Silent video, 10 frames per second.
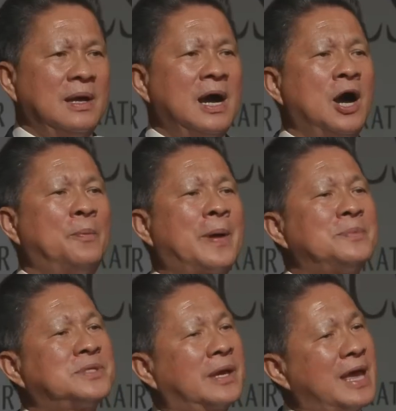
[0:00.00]
Our Prime
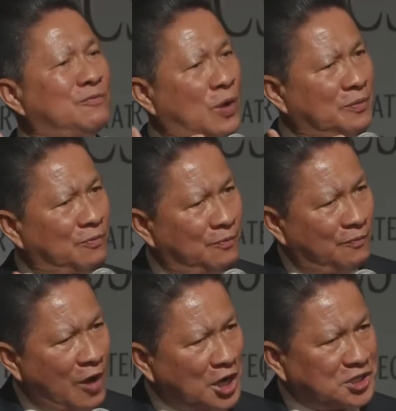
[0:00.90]
Minister again
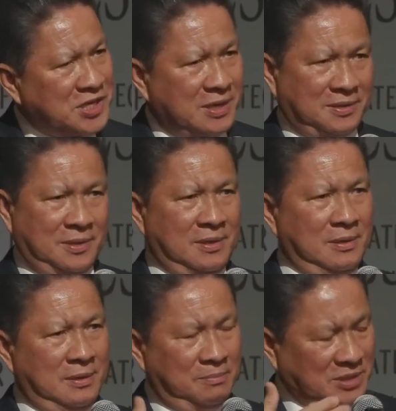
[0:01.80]
one volunteer,
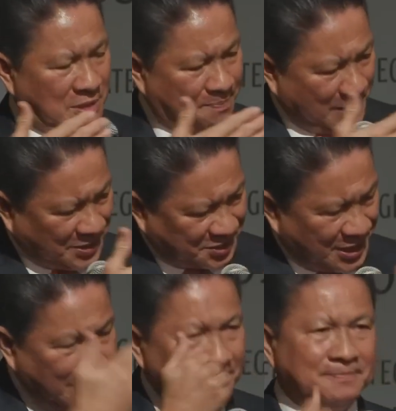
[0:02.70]
Mr.
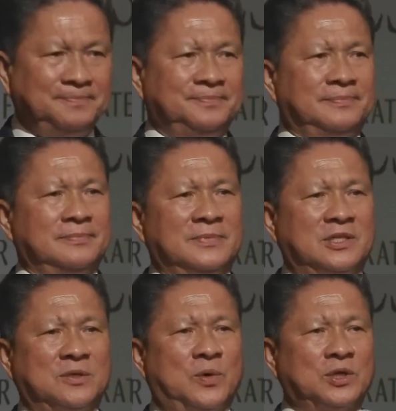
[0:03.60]
President.
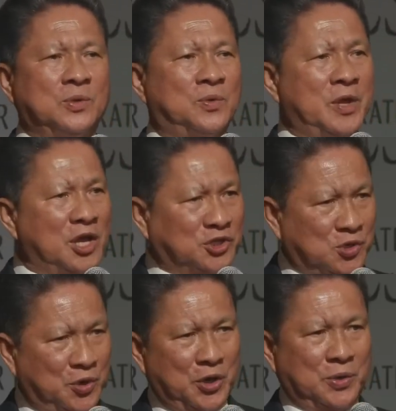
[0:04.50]
He just want to
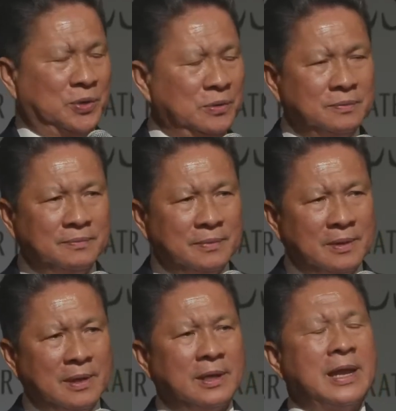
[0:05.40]
reassure you
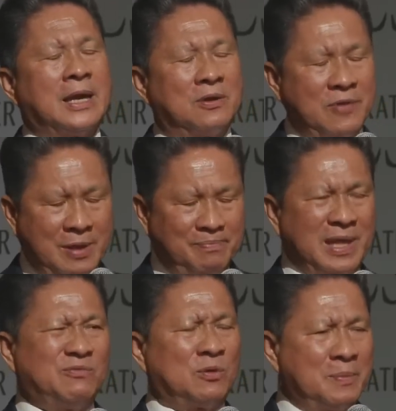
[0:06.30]
that Ream
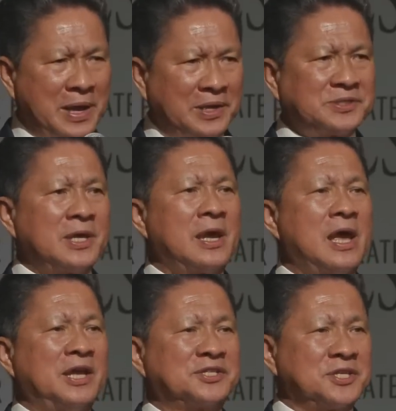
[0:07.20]
Naval Base
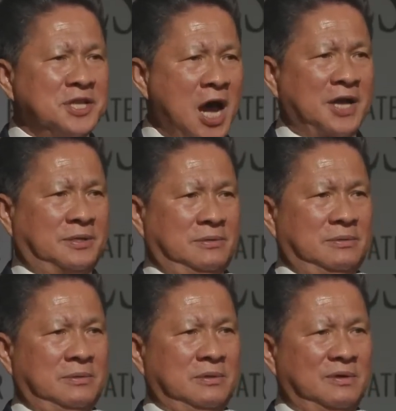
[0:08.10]
is not
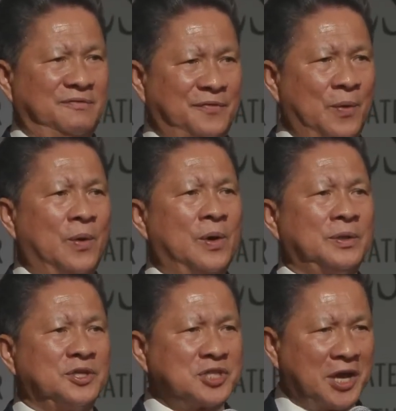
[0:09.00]
for
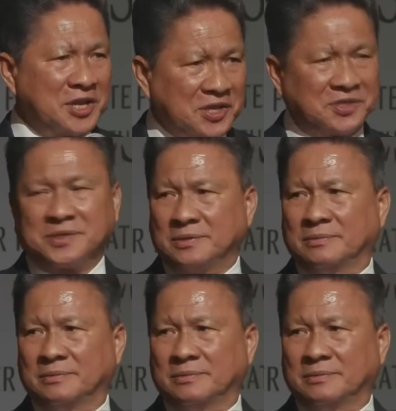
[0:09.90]
the Chinese.